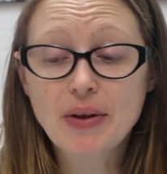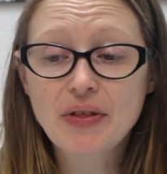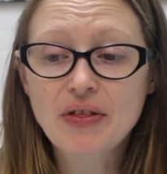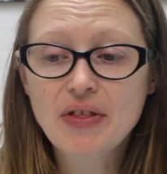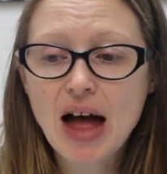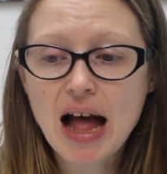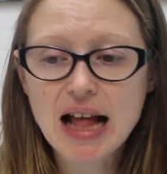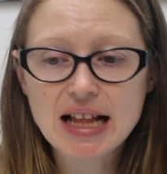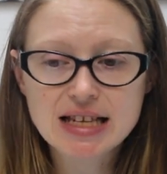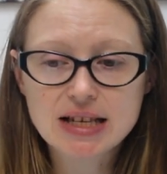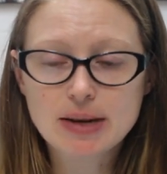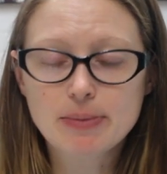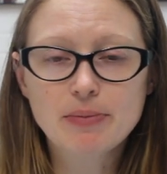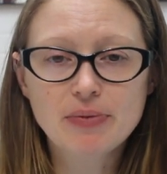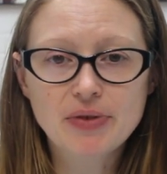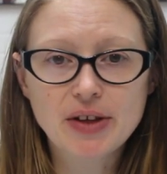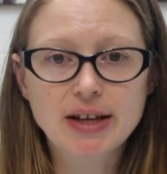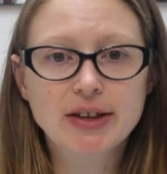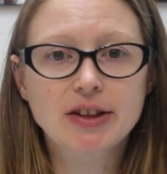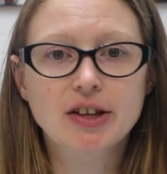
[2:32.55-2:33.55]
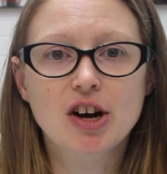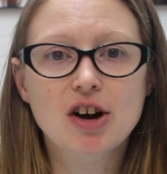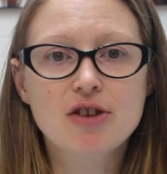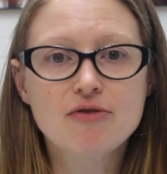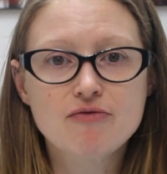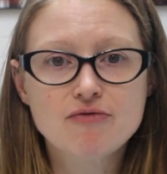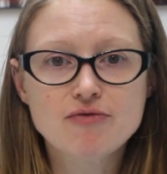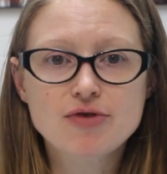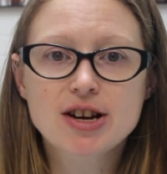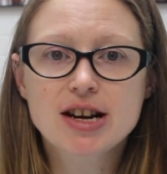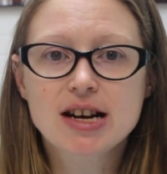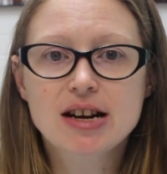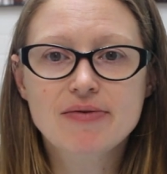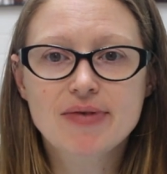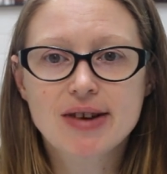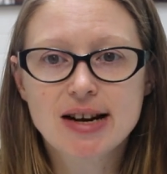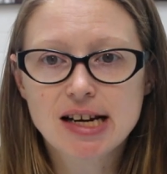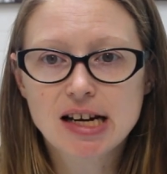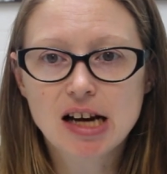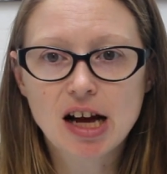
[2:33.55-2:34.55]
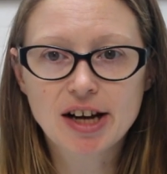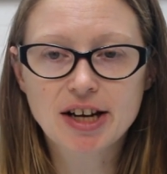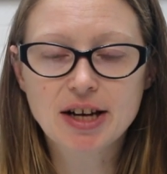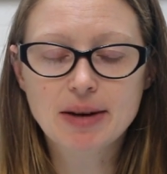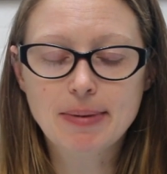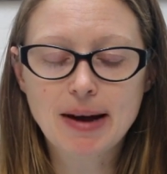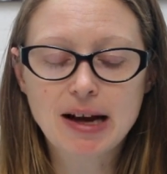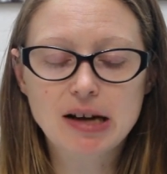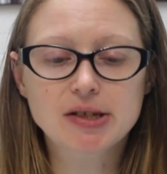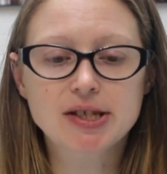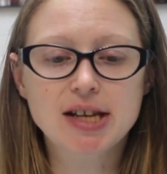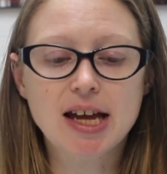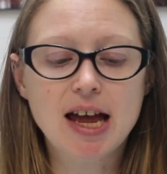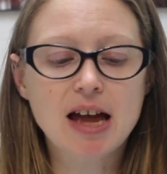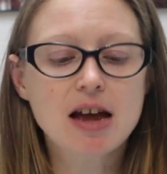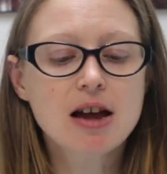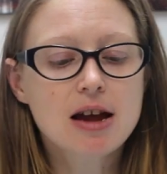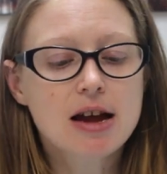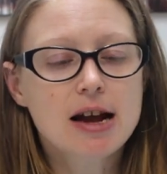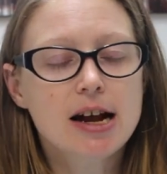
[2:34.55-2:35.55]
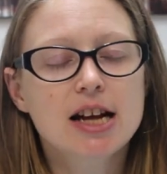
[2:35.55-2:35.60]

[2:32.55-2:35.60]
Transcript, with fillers: And that's something that I really, really like about it.